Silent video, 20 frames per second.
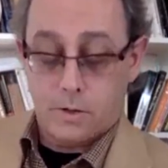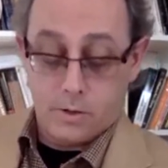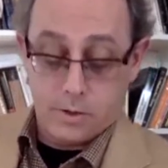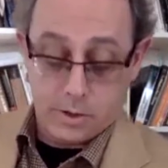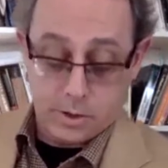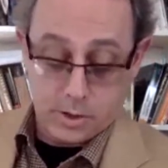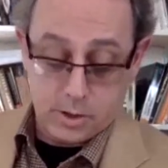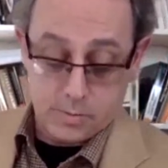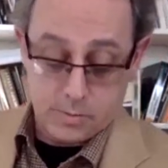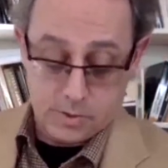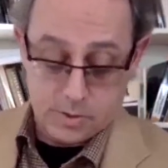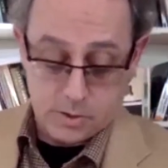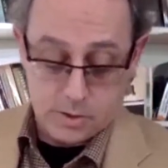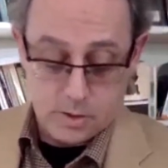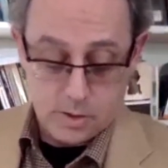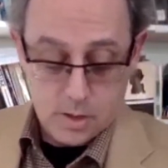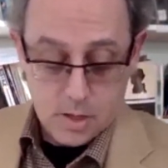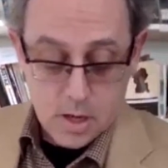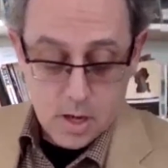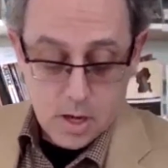legitimacy
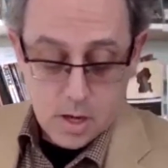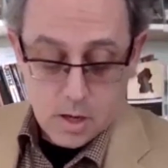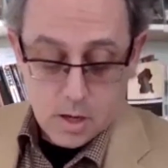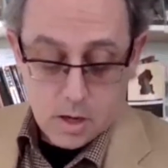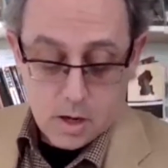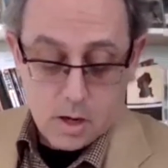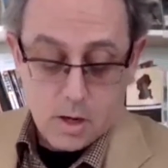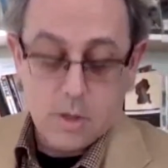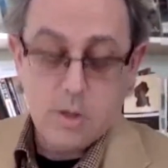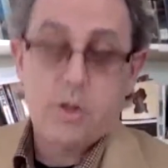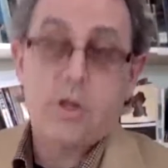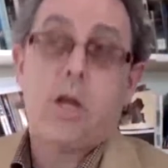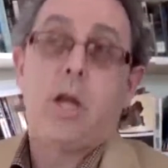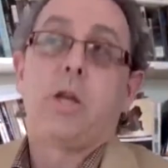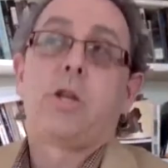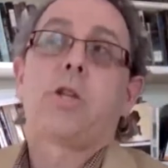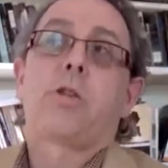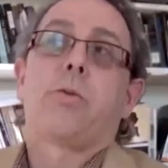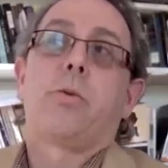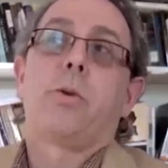
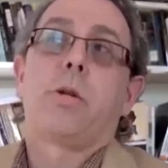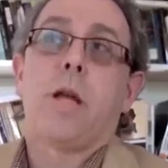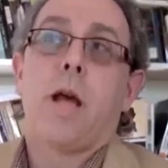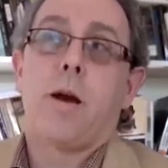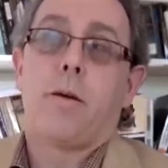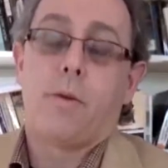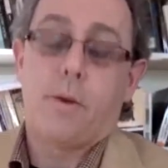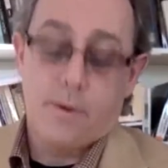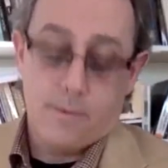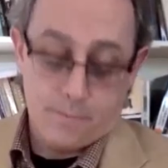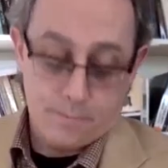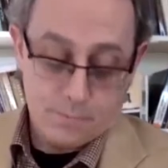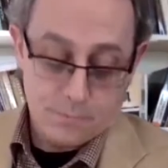is through terror.